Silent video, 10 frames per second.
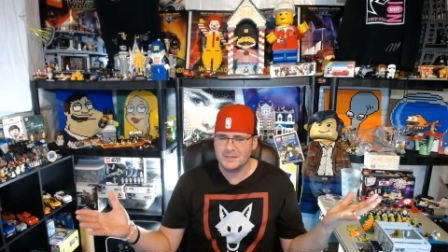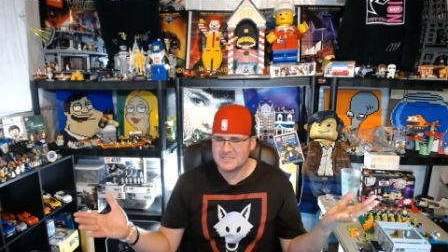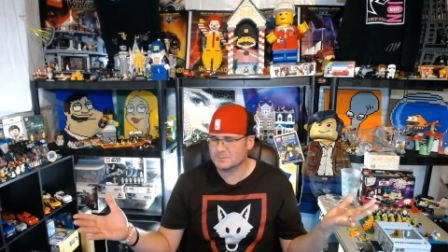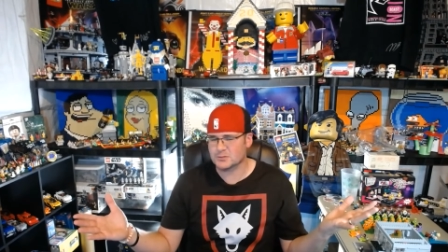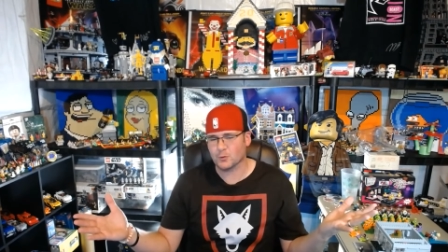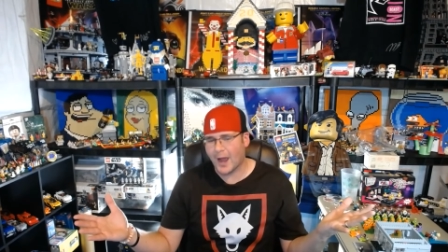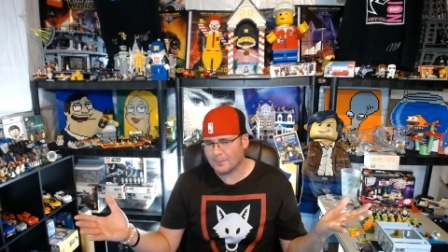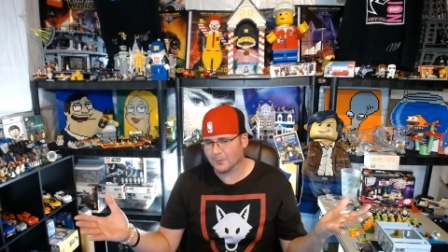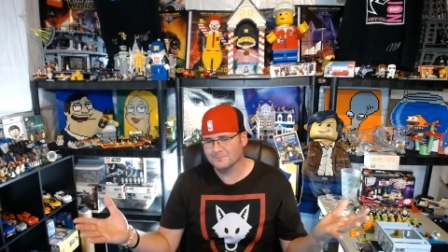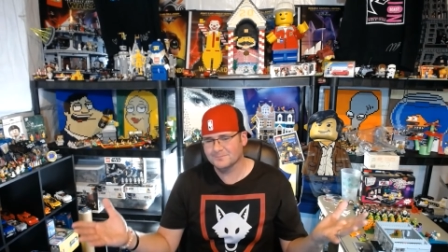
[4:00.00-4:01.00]

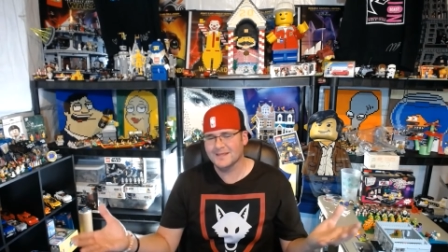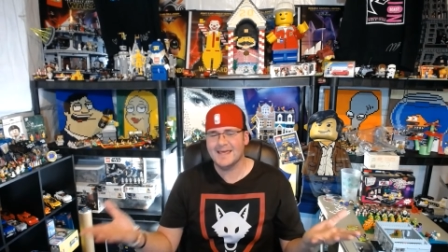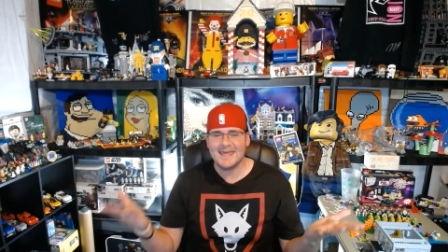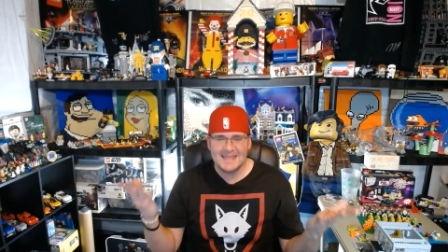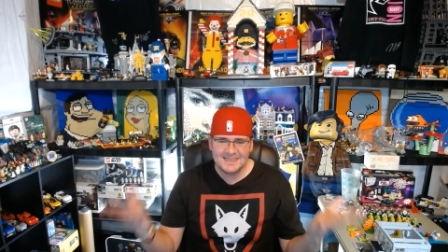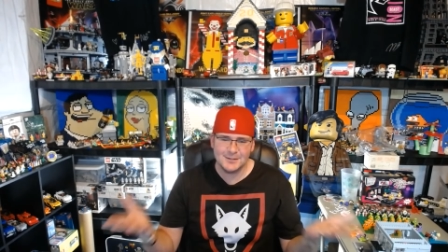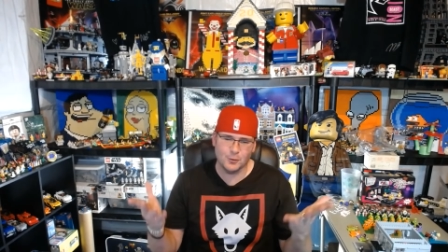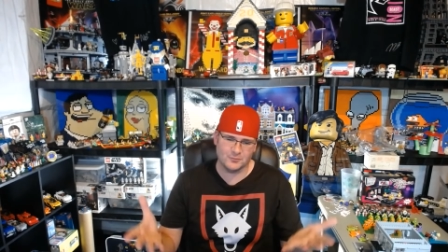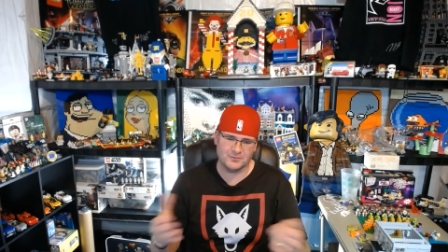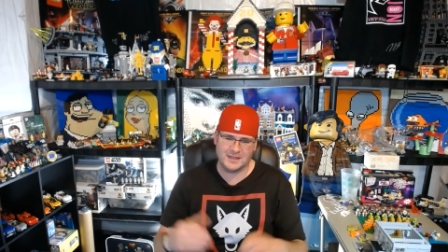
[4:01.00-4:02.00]
subscriber. Hit the
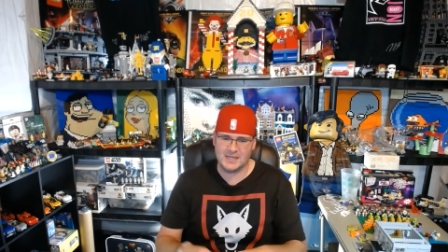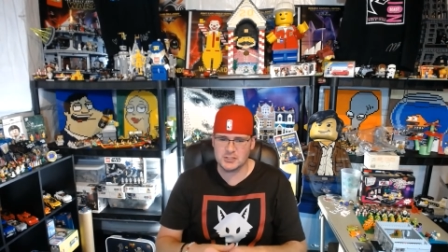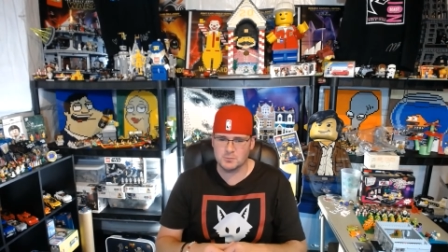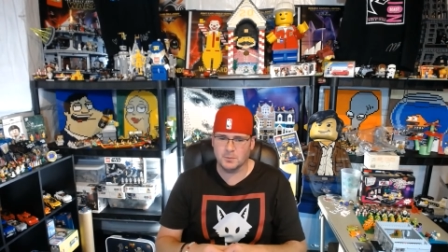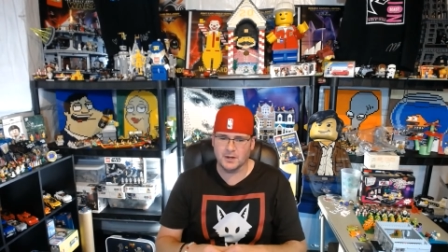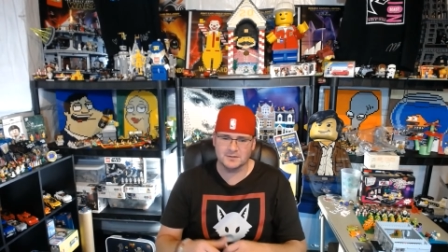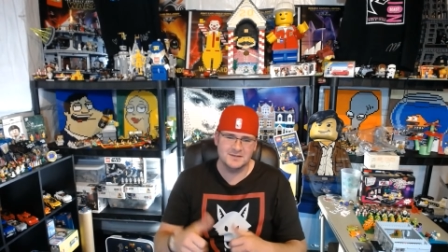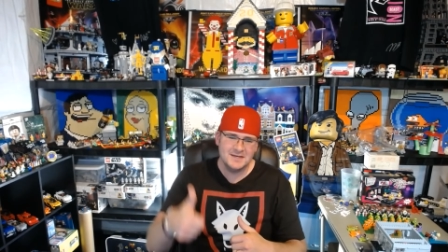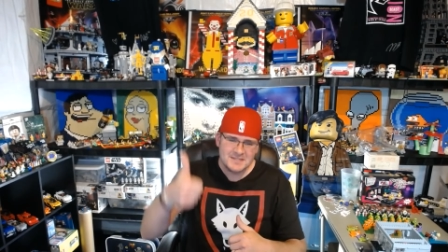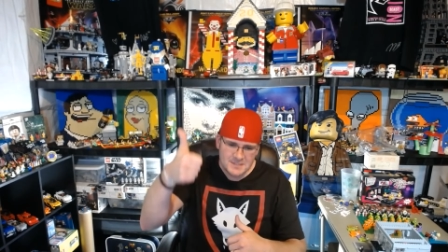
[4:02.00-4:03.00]
notification button.
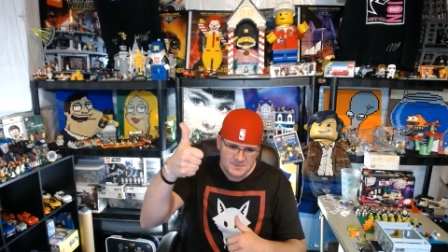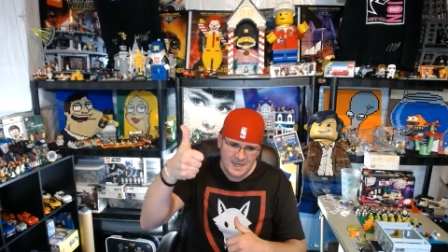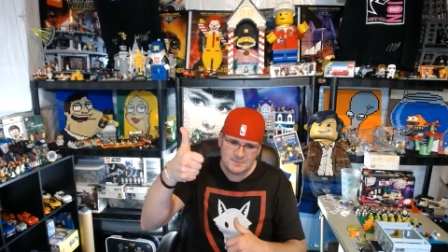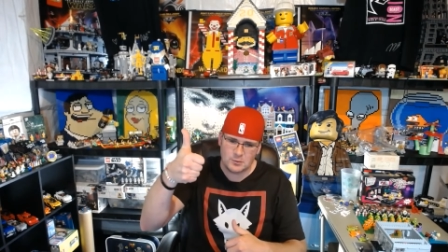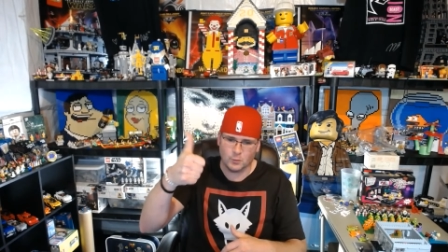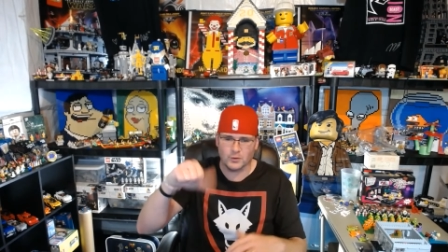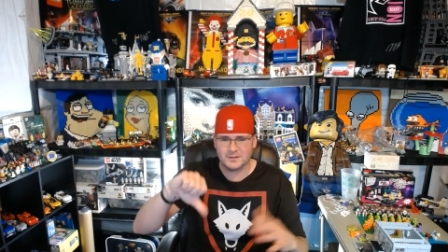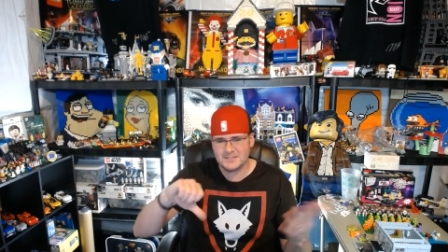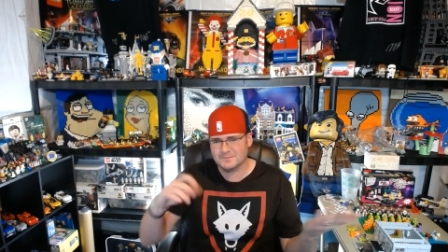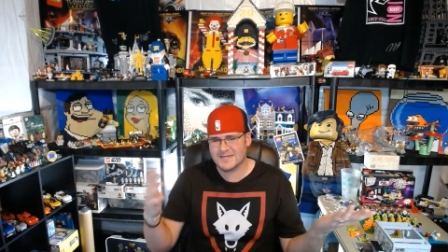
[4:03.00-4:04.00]
Sometimes it works.
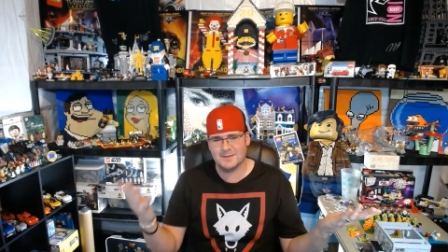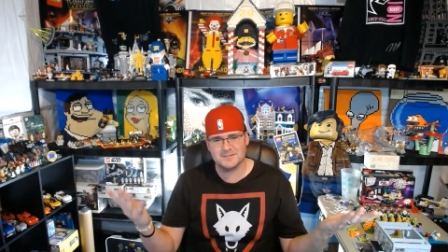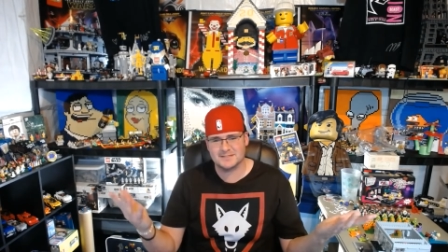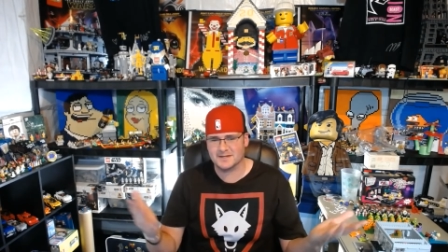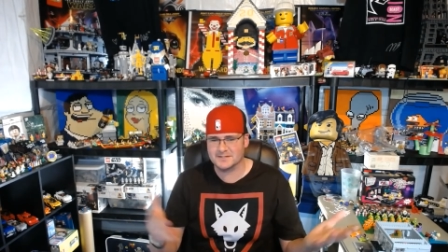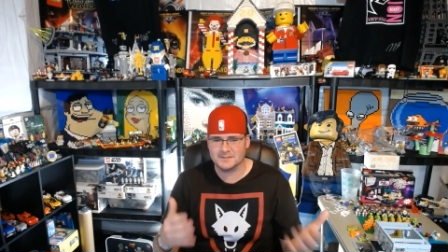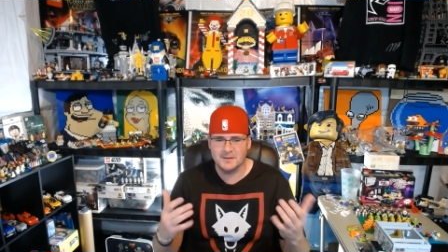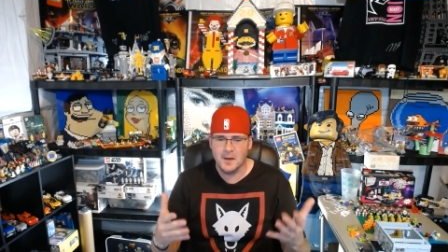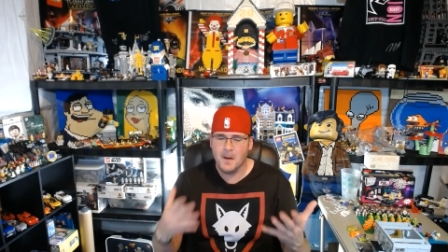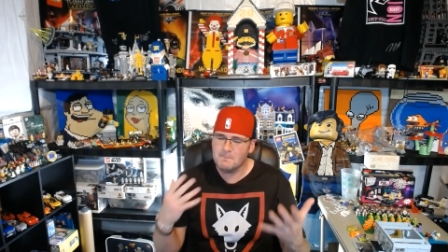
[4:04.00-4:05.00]
Sometimes it doesn't.
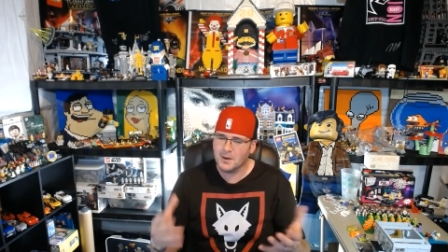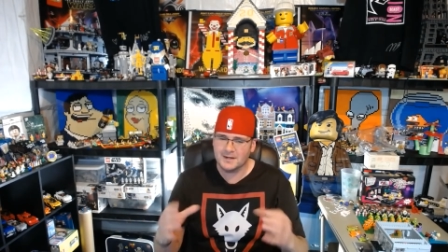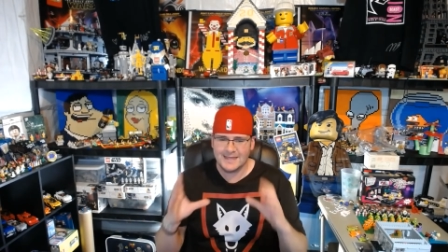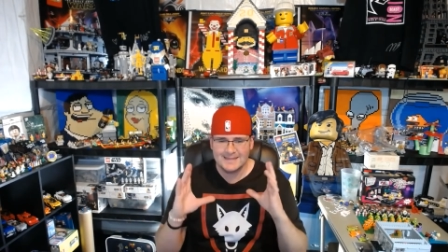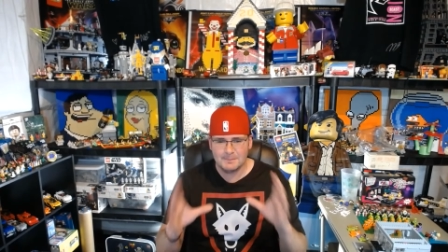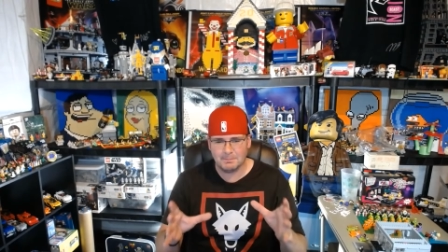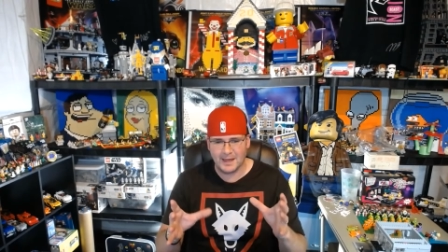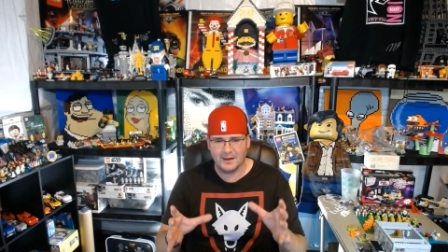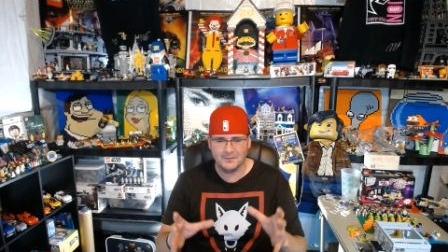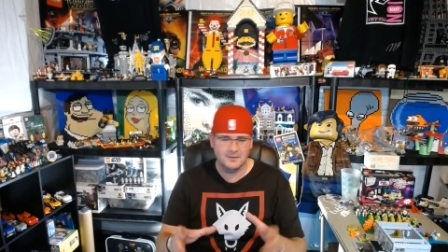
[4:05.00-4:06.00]
But hit the
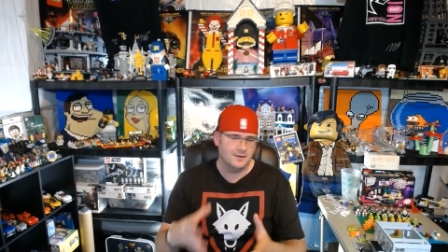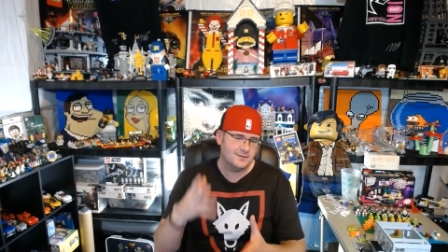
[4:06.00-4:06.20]
bell.